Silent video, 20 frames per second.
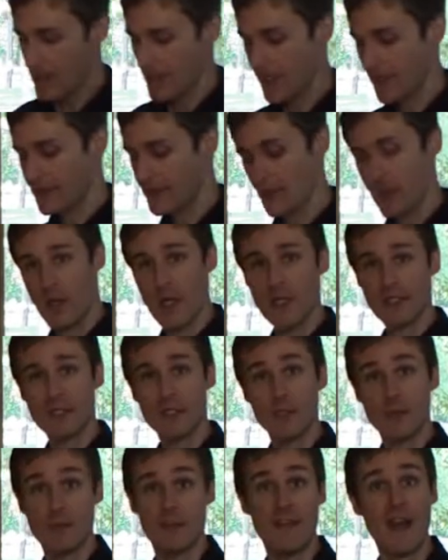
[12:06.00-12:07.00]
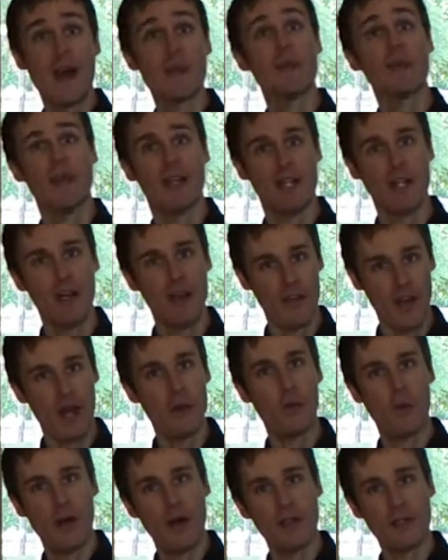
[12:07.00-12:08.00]
because I want to evaporate all
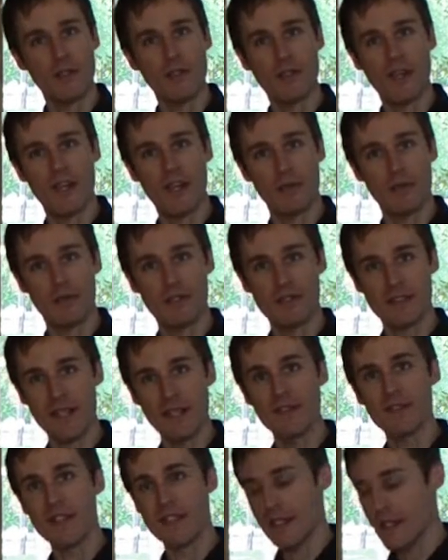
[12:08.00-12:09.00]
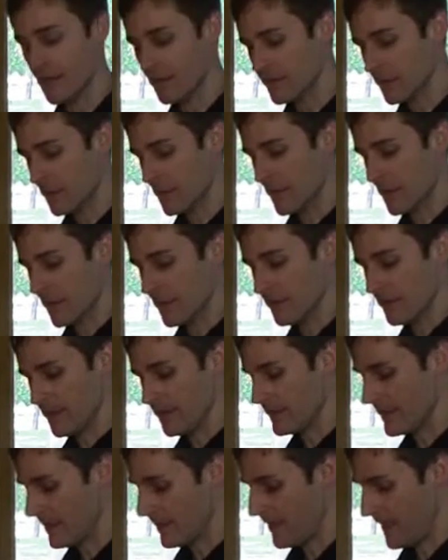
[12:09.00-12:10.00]
that water that was left in there from when I
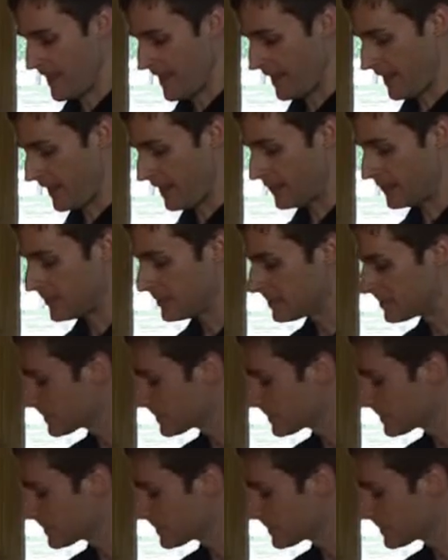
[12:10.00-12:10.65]
rinsed the pan out.